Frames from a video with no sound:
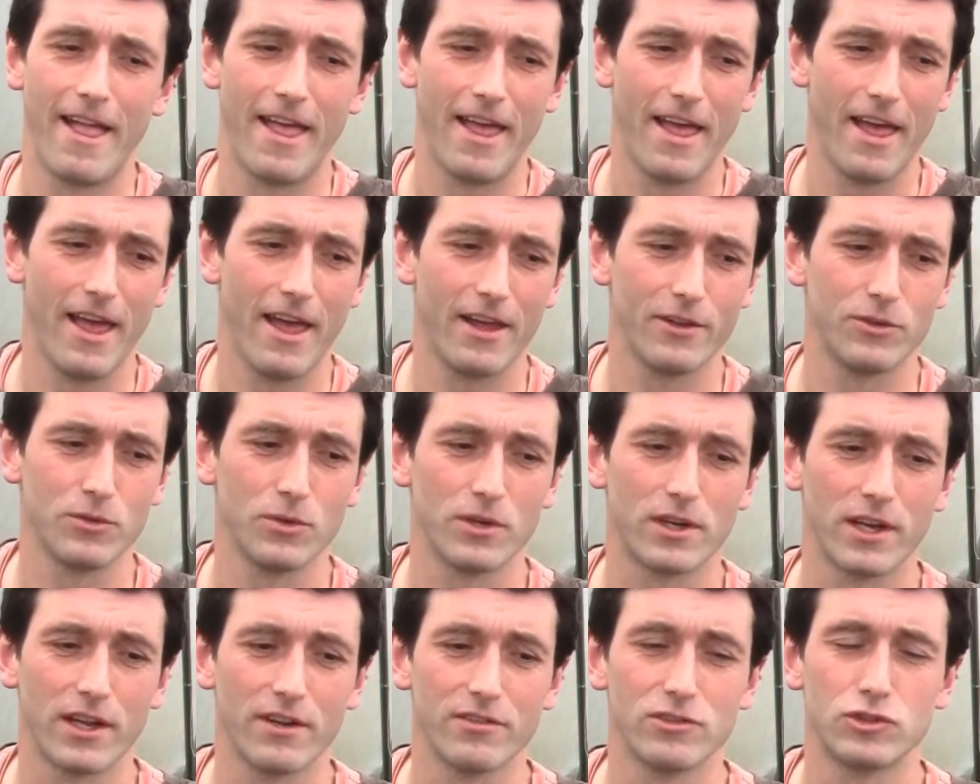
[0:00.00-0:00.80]

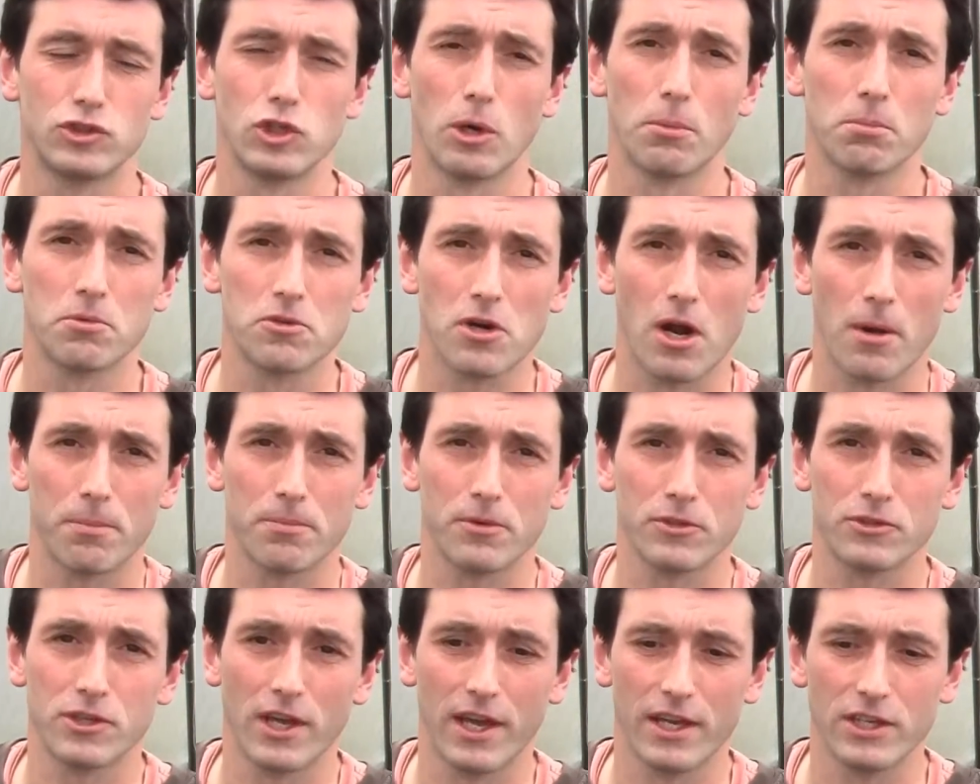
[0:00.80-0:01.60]
do a kind of jump
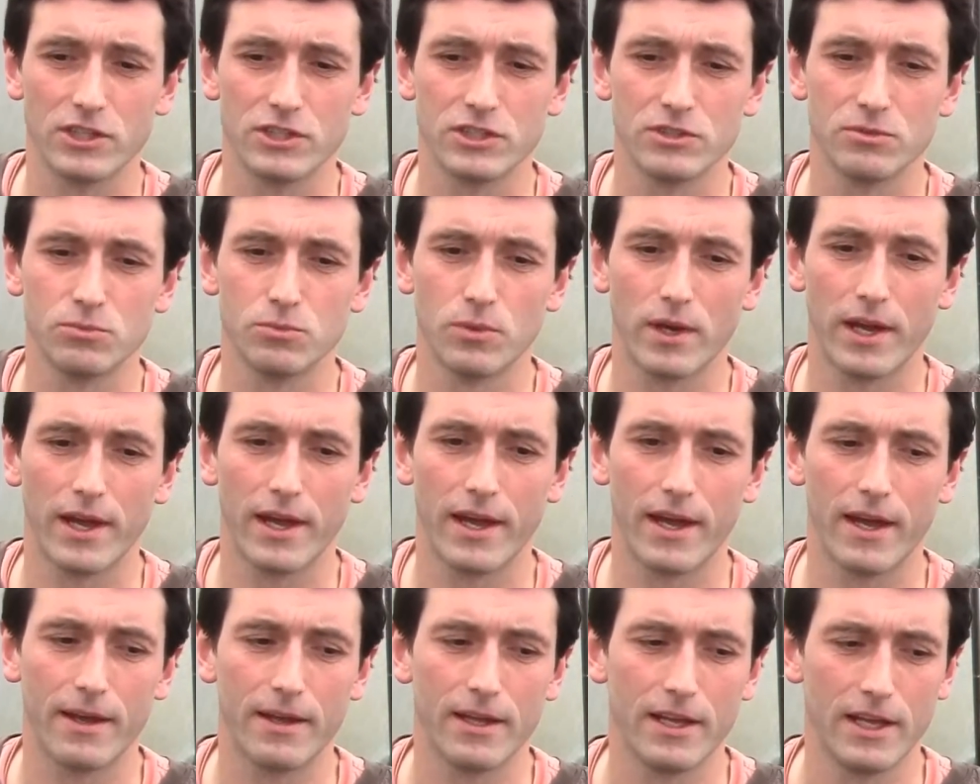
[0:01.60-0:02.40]
crop rotation
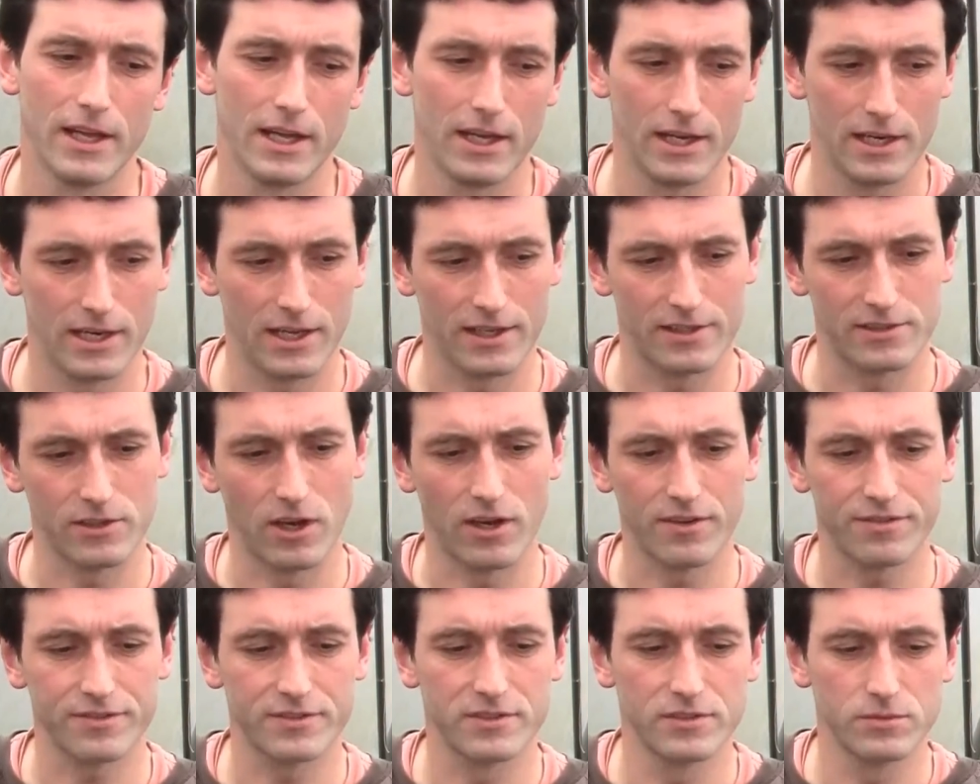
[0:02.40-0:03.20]
where, like
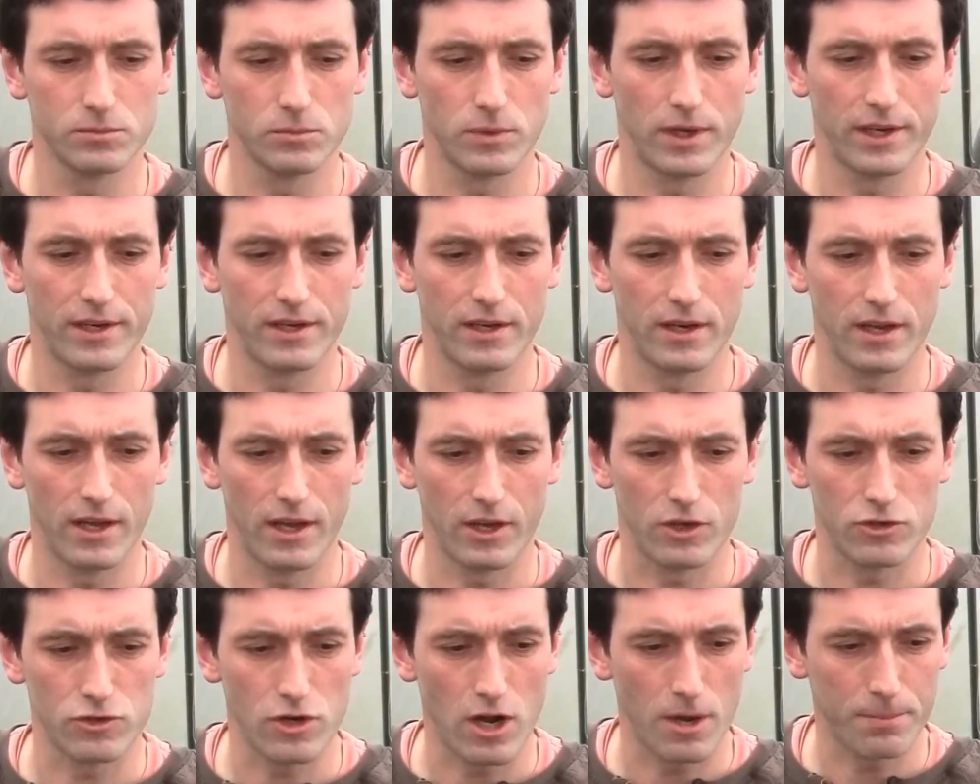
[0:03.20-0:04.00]
often when
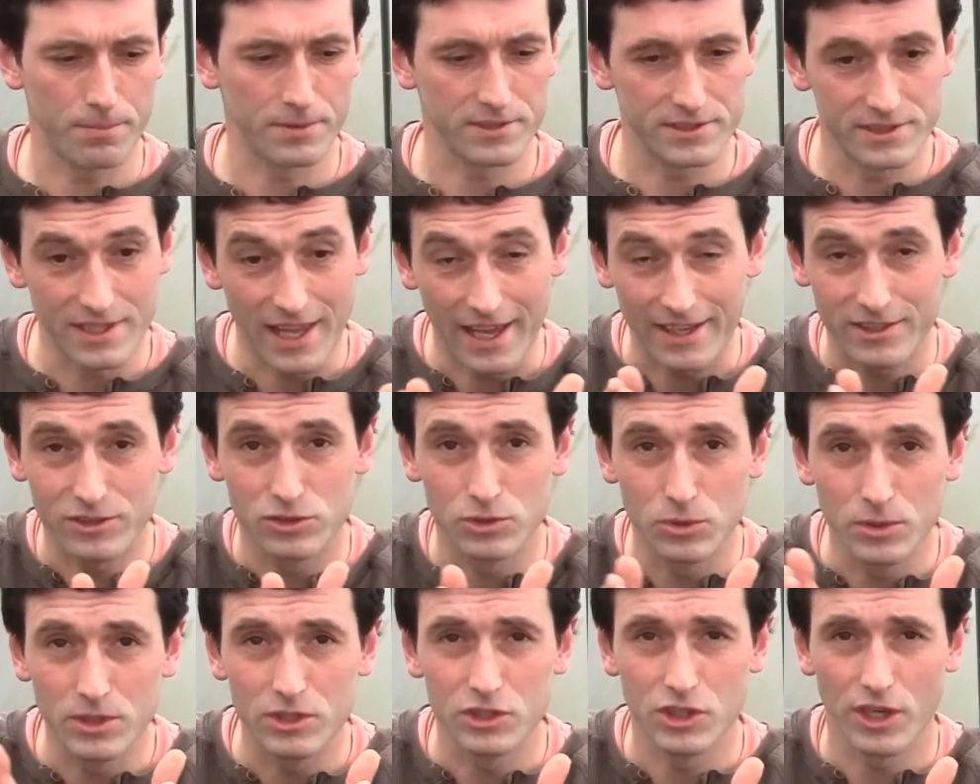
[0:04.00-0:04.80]
a crop is
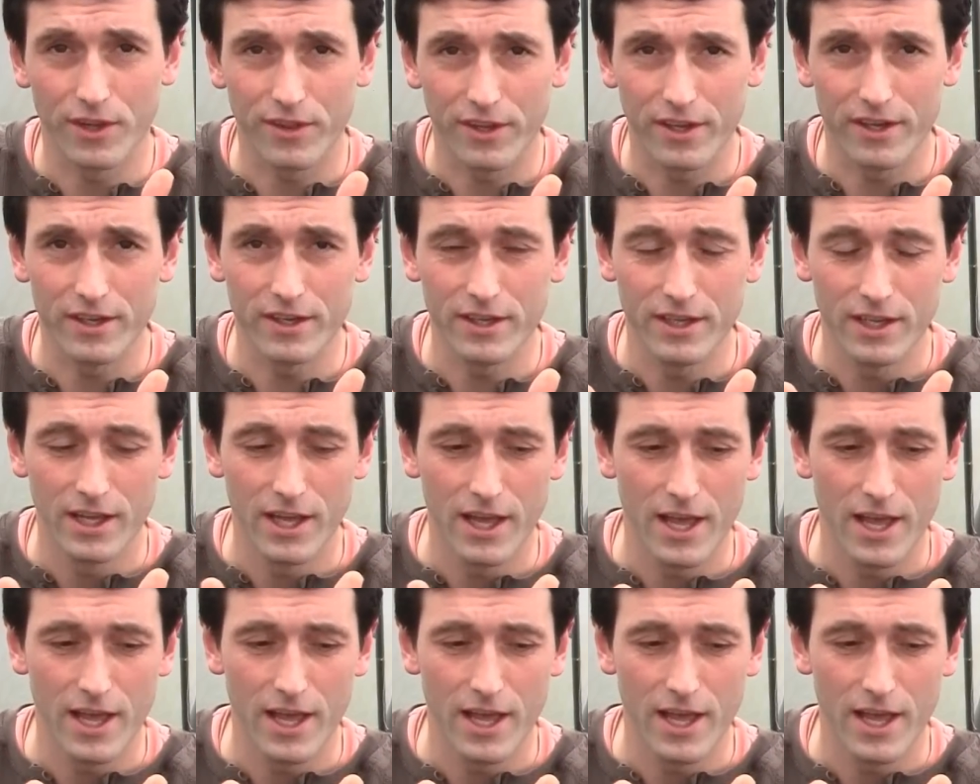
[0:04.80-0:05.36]
next to each other,